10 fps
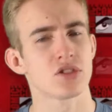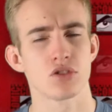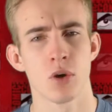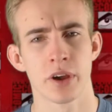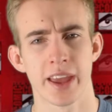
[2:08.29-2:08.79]

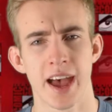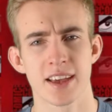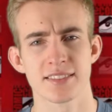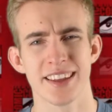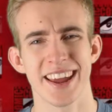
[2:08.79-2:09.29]
strong
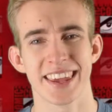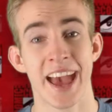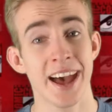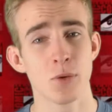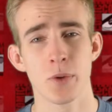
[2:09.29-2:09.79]
cast and I
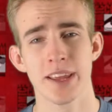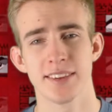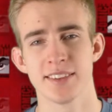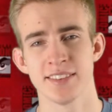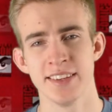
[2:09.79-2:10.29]
can't wait
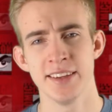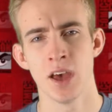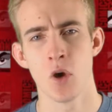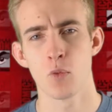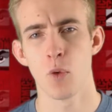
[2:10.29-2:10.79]
to see
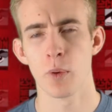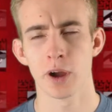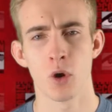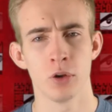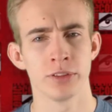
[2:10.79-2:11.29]
what
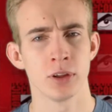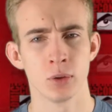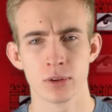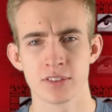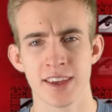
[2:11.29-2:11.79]
Wakanda
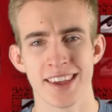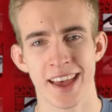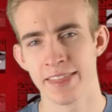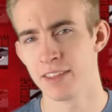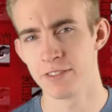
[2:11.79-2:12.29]
looks like
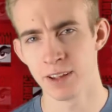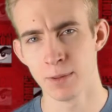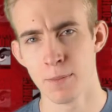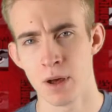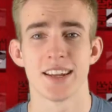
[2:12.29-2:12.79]
in the film.